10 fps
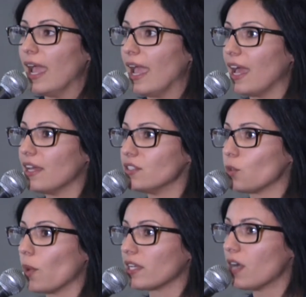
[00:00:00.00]
And
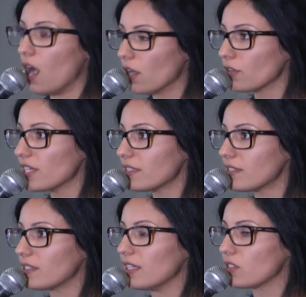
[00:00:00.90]
when
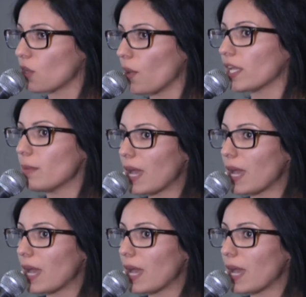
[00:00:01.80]
Congress is going